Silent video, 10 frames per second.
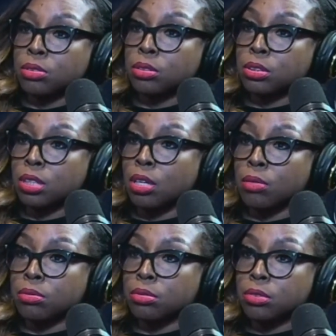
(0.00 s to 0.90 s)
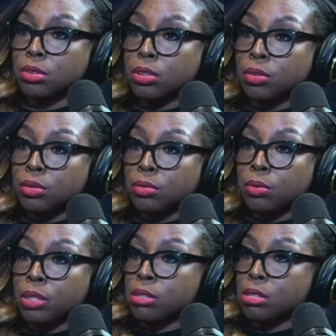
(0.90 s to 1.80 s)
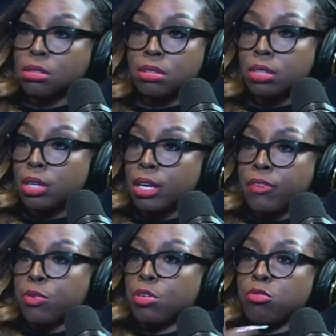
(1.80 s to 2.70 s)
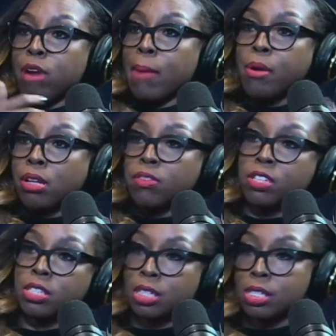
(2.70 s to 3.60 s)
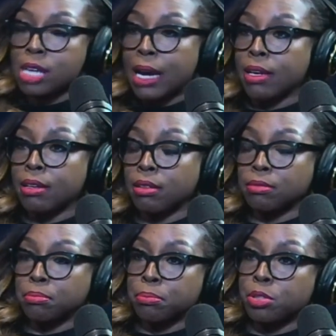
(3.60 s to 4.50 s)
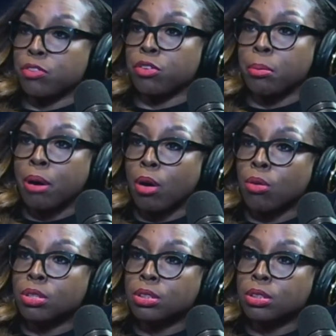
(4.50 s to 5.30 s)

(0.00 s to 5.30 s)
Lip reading: So, if you could wrap all of this in a tiny, beautiful bow,